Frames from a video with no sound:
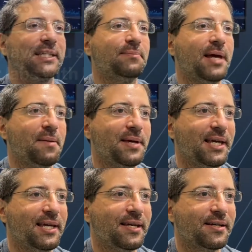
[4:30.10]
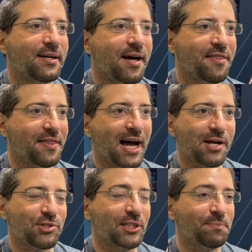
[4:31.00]
maybe
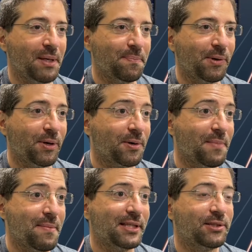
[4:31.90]
1,000 people or maybe